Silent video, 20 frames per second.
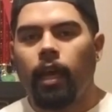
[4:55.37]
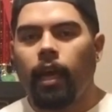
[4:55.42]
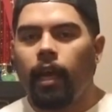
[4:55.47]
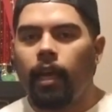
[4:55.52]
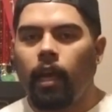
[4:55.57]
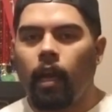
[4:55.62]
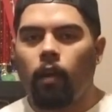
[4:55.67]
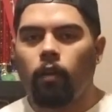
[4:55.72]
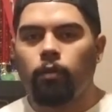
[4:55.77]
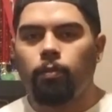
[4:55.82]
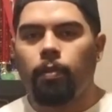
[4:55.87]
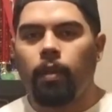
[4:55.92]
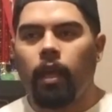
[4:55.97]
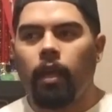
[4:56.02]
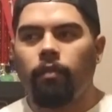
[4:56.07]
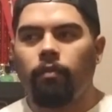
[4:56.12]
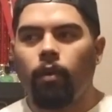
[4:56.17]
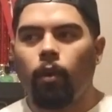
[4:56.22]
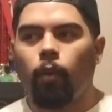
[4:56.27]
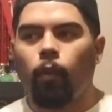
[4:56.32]
and I was
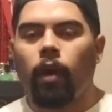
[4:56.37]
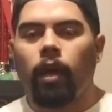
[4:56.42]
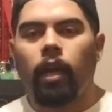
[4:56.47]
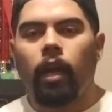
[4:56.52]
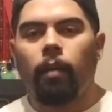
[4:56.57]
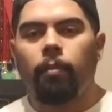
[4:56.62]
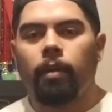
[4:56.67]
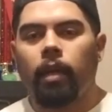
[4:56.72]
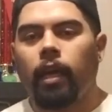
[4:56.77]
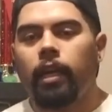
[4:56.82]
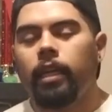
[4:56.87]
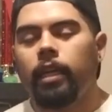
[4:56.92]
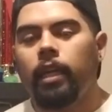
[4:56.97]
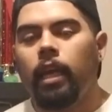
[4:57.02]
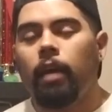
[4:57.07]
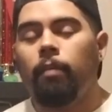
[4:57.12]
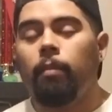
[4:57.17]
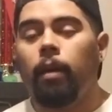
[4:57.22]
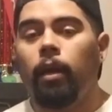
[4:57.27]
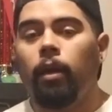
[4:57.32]
playing Vihuela, but I didn't
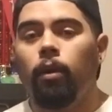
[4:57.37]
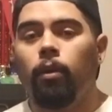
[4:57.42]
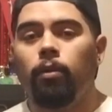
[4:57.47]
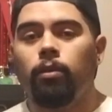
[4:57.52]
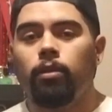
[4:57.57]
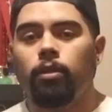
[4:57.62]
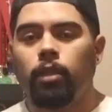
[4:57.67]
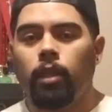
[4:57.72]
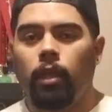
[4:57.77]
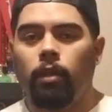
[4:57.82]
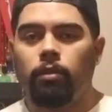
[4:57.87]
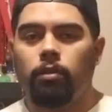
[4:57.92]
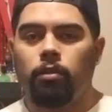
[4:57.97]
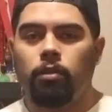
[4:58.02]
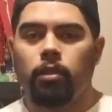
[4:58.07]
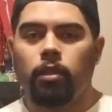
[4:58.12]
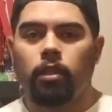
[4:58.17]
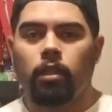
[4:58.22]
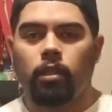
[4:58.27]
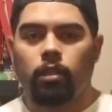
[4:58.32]
have my own, so I was
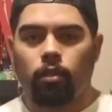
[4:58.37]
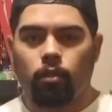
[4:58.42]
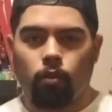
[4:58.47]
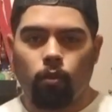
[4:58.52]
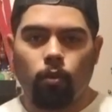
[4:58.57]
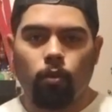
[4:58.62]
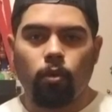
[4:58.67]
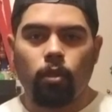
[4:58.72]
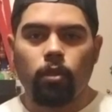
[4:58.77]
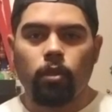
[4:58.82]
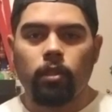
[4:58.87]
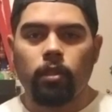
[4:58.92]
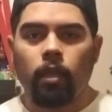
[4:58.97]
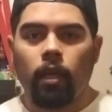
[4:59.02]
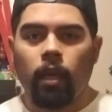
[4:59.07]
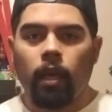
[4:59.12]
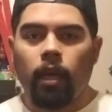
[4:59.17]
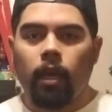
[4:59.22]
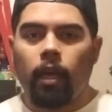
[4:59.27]
using the school's.